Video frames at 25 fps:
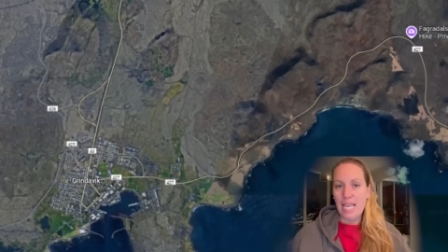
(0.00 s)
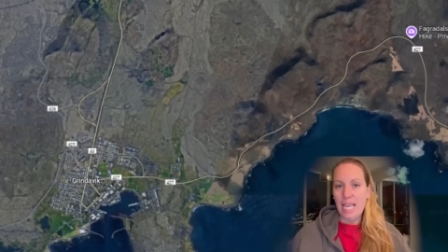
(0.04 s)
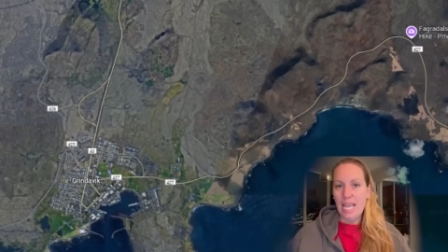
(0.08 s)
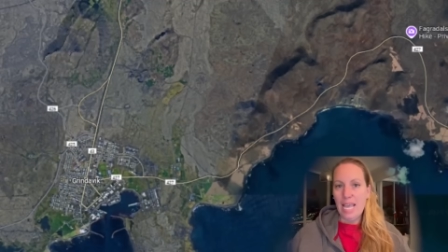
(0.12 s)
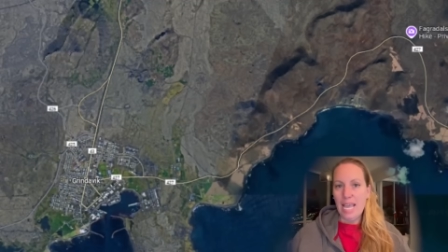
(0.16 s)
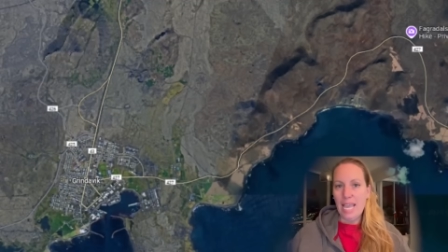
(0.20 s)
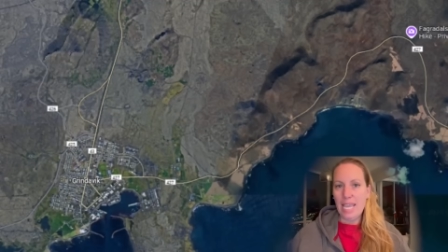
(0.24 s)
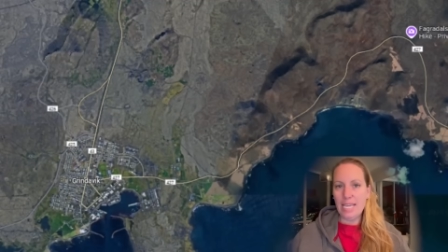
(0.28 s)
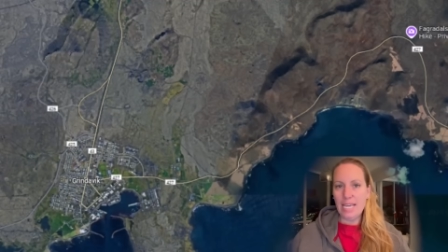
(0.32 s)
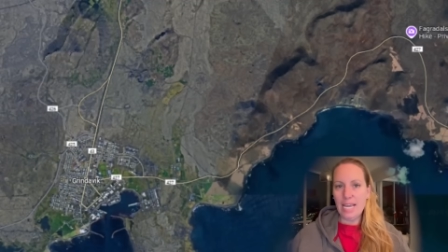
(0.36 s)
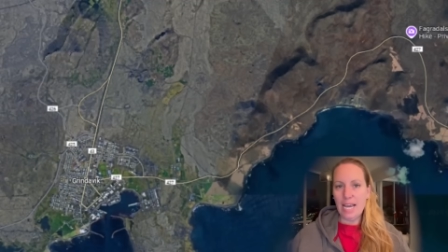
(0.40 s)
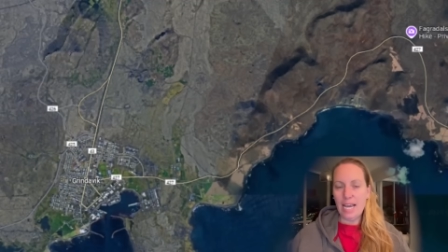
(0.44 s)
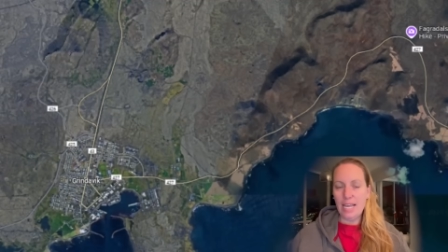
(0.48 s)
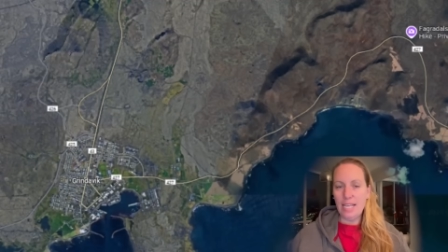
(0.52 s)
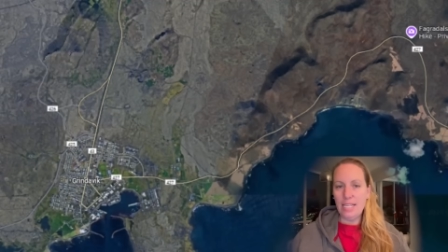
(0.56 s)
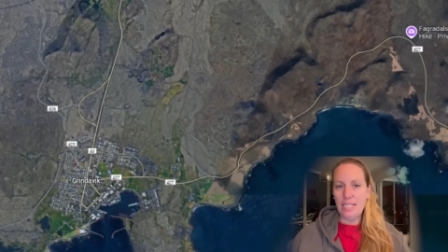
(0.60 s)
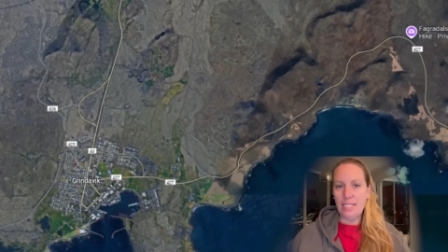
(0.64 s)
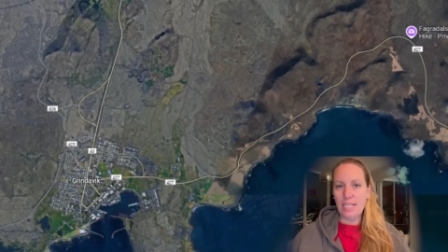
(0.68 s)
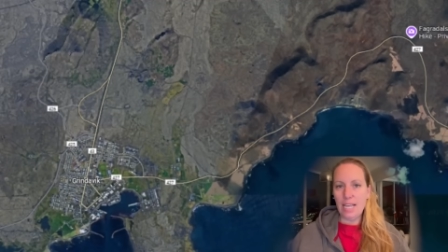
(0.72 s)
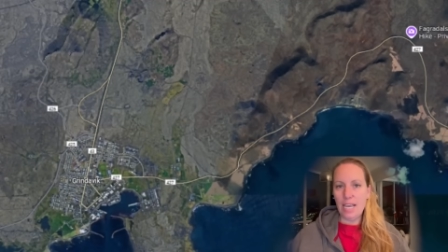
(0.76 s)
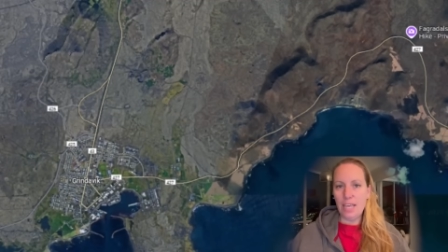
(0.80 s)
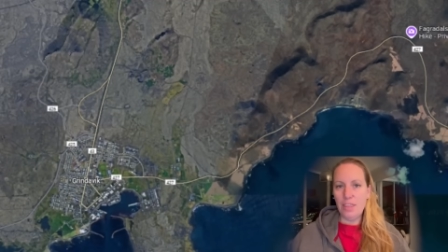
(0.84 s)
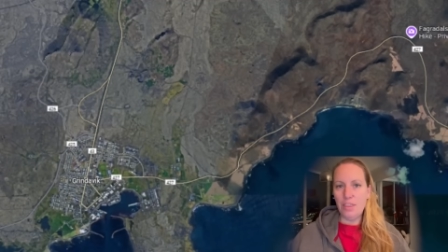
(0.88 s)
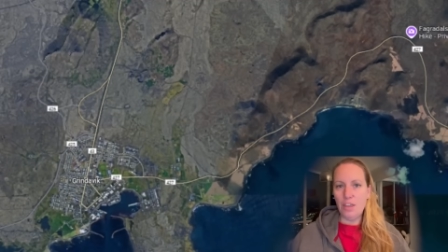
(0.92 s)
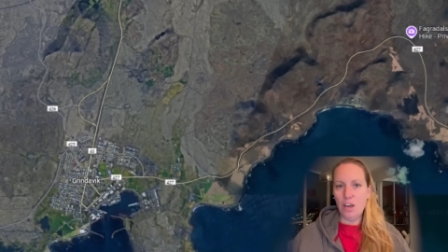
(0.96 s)
Hey
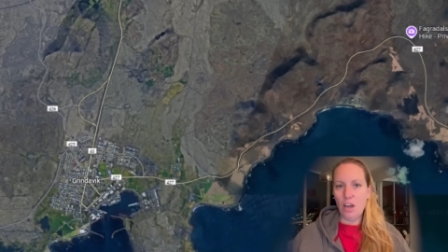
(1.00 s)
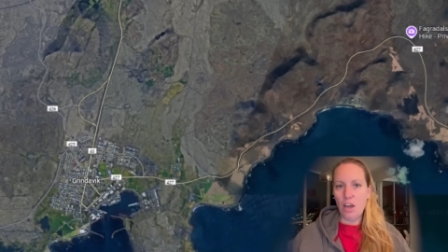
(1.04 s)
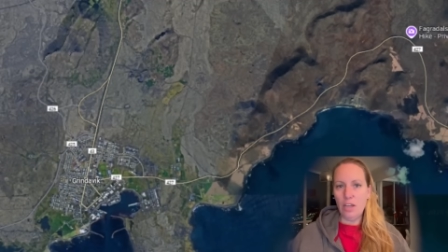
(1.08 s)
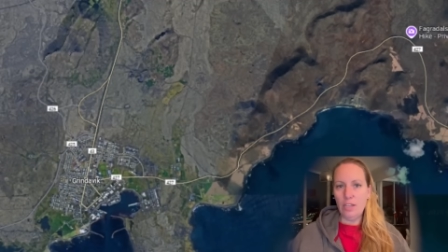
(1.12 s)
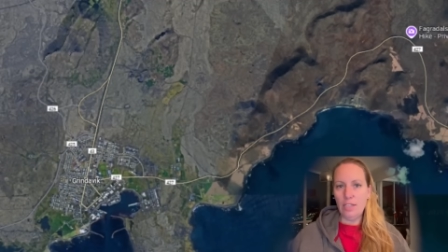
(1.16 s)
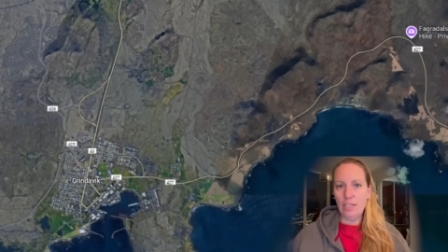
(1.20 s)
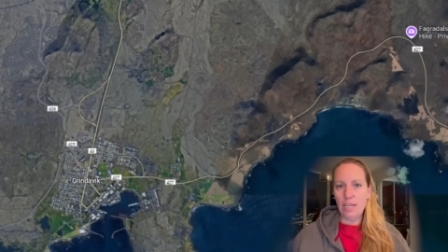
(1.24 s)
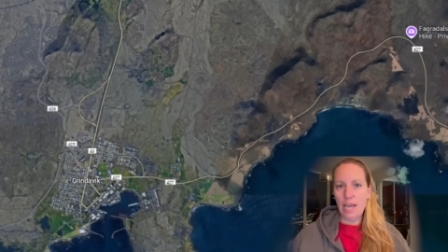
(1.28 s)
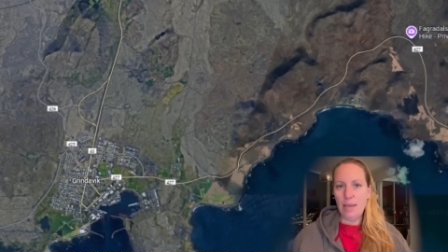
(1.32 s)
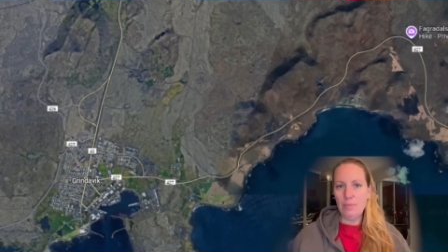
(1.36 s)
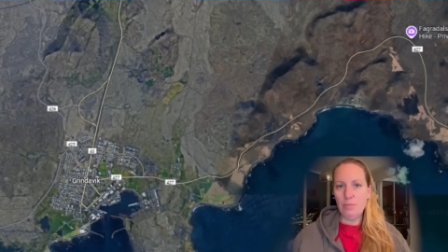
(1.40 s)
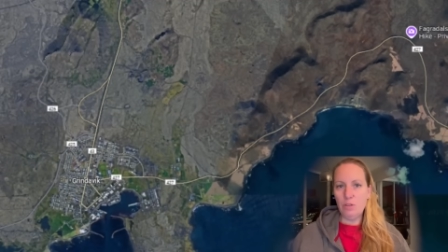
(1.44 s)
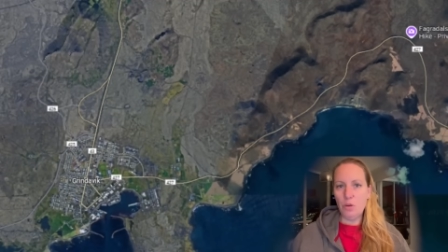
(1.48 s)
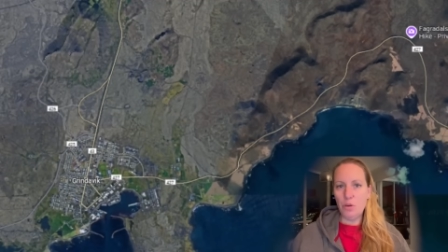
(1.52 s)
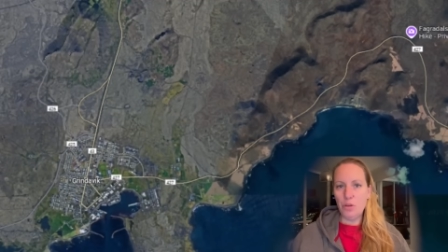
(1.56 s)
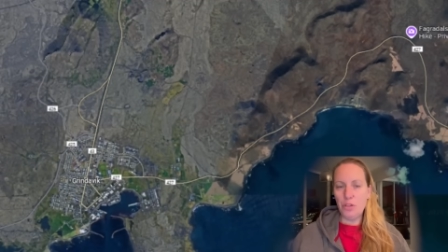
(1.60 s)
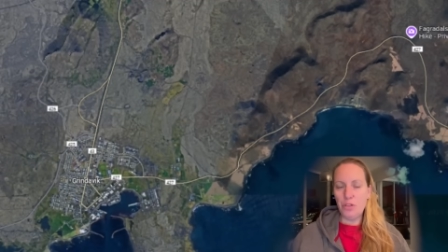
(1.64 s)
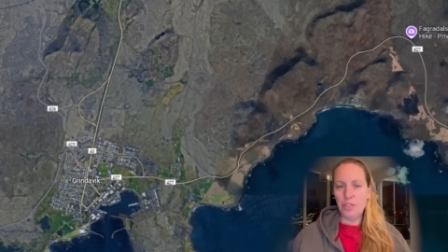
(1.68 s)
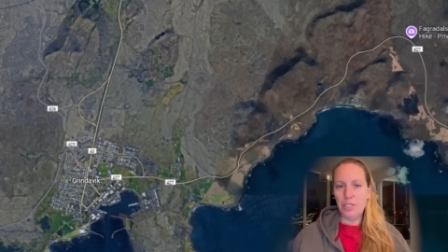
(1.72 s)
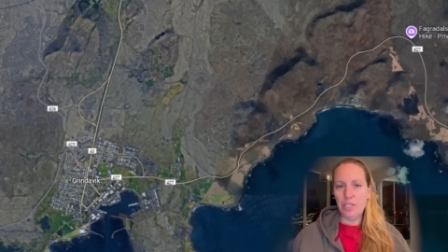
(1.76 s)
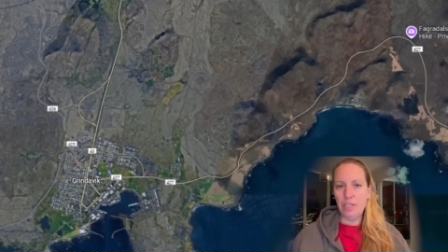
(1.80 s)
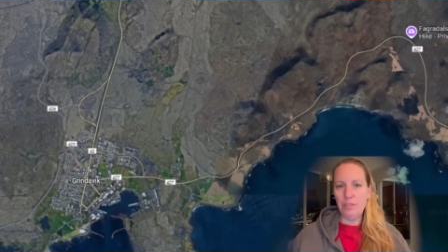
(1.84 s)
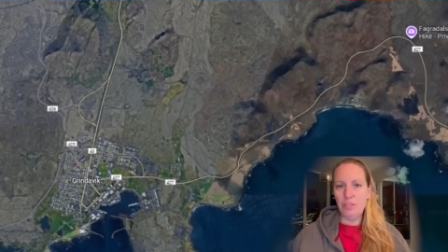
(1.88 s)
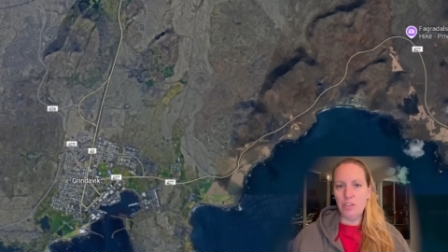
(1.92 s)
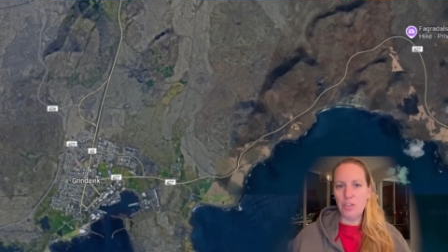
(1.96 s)
guys, I thought I'm going
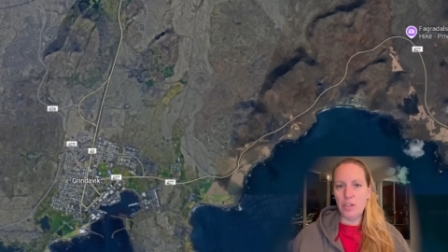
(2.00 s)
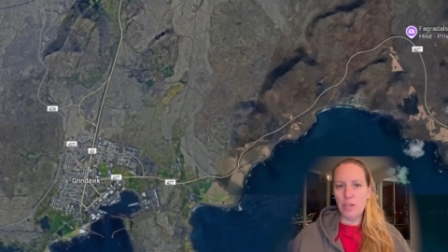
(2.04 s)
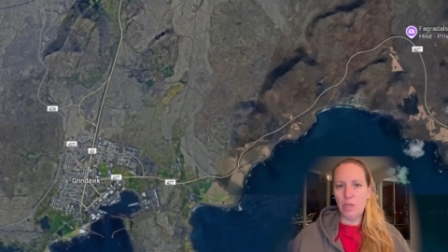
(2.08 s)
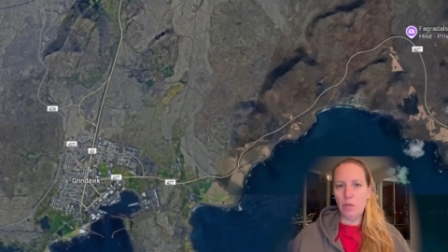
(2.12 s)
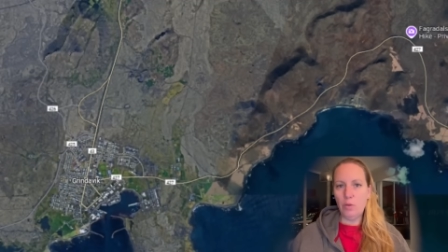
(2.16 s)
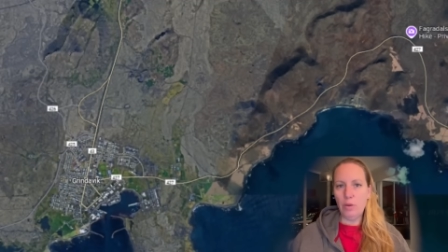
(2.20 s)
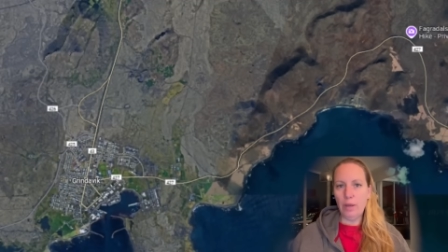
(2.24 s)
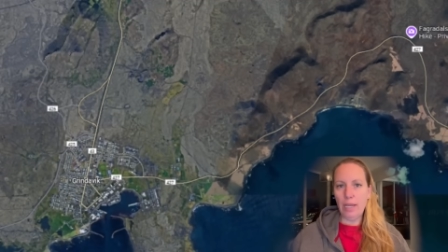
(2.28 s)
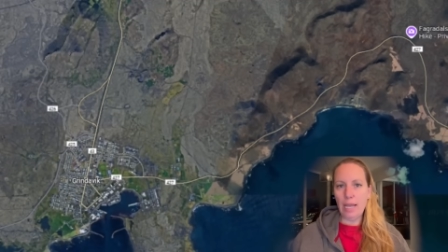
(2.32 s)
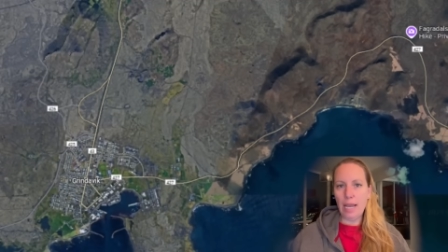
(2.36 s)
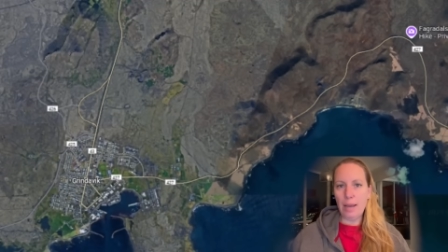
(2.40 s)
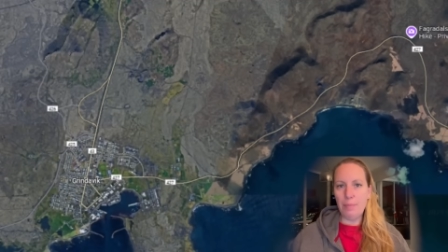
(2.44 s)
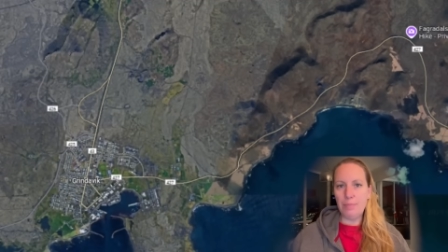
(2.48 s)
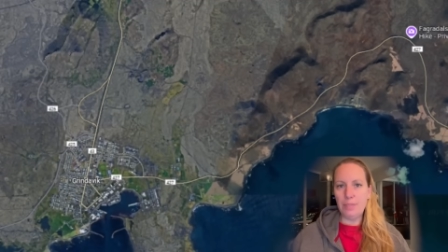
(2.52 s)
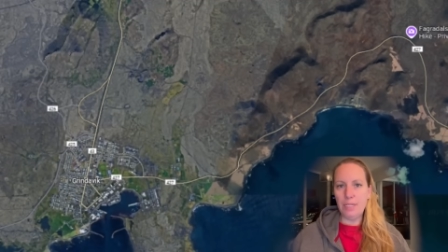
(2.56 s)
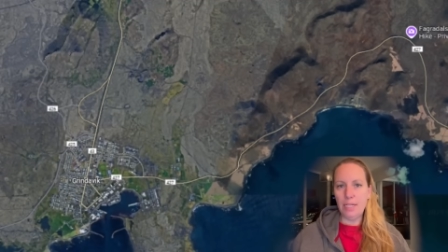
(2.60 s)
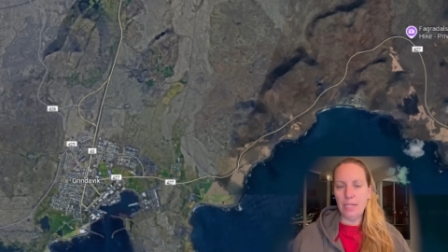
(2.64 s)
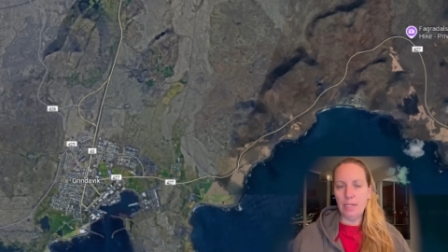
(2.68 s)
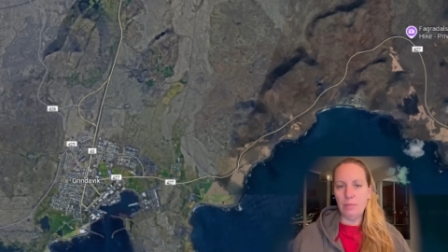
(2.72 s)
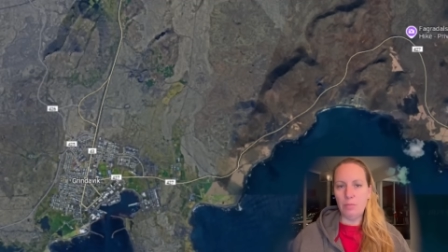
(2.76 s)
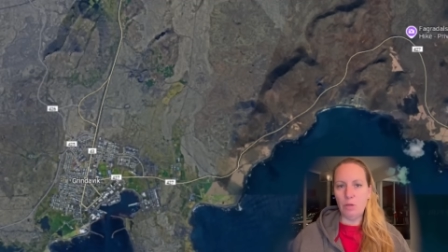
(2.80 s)
to give you a quick update